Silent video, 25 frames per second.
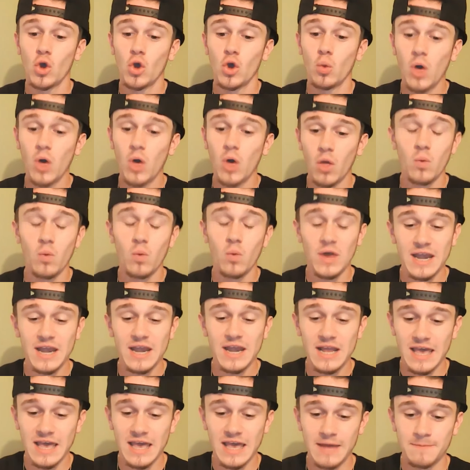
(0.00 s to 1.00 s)
will win it
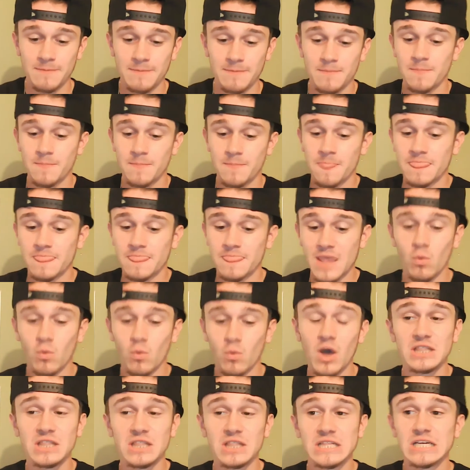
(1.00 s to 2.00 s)
again. They
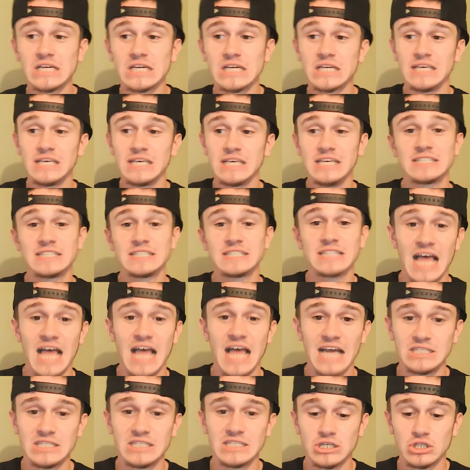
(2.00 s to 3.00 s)
won the East
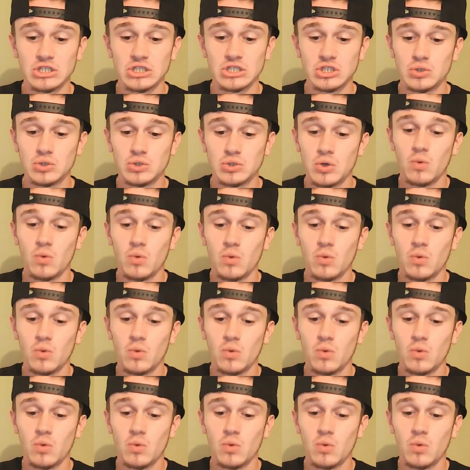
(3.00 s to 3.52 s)
last year too